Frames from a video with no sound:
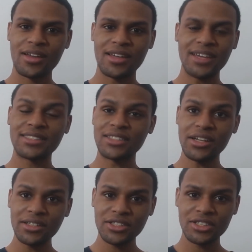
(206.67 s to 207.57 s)
it
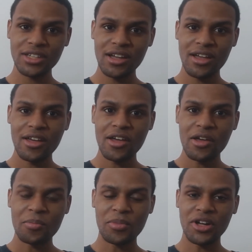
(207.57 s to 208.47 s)
sucks.
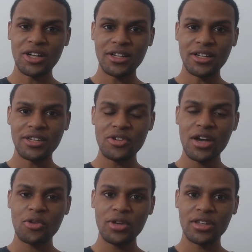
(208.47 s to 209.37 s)
But you
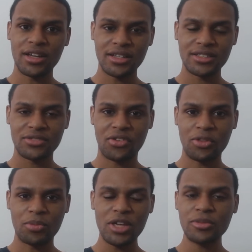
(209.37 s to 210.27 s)
gotta realize, from the
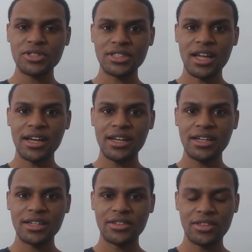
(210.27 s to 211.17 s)
people's
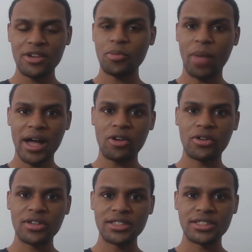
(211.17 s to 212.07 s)
side, they're
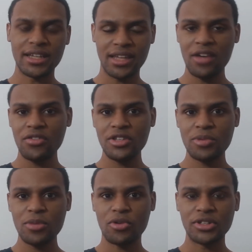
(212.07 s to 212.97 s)
powerless. A lot of these
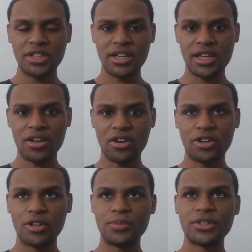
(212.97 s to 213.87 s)
people are taking
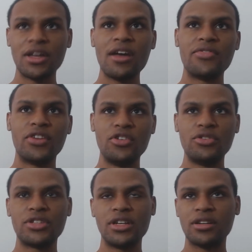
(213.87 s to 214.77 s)
arms, they're
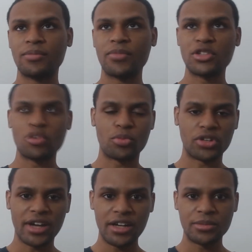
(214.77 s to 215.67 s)
using
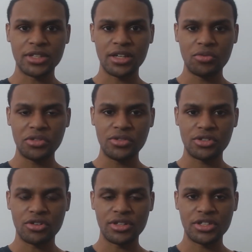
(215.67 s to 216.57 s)
support items like we
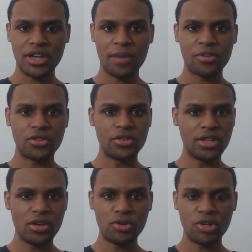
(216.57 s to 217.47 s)
saw in this chapter, the
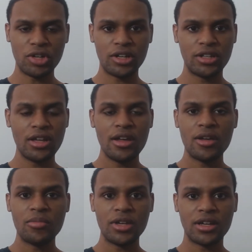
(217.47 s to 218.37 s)
nail gun,
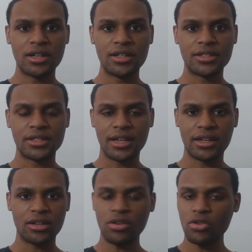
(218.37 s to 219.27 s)
because
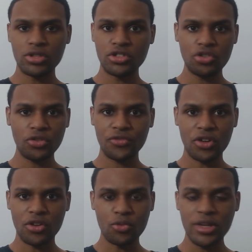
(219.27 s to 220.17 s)
like, oh, it's your
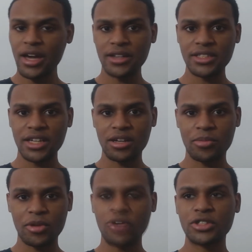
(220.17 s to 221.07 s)
fault, we gotta take up
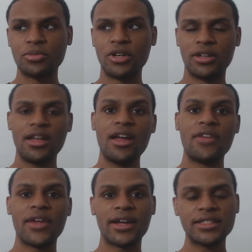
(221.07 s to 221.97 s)
arms. But
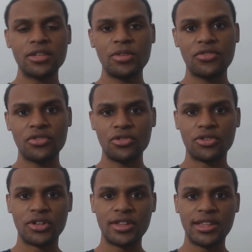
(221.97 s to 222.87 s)
like I said
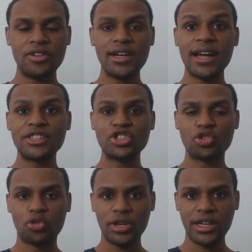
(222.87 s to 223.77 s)
before, they're not
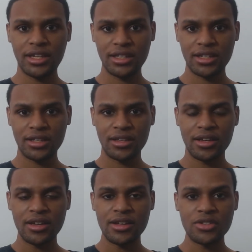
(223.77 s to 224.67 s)
trained
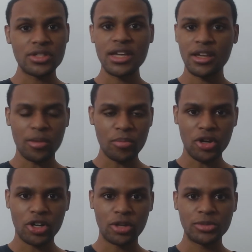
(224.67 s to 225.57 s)
to take up
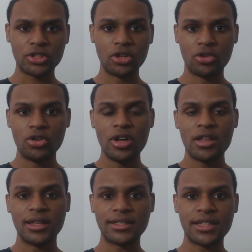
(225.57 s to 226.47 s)
arms. So
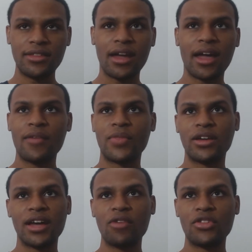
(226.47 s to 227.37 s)
let's say they have the
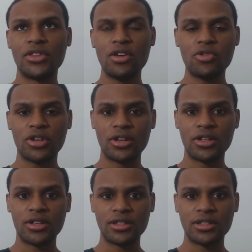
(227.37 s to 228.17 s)
guy with the nail gun,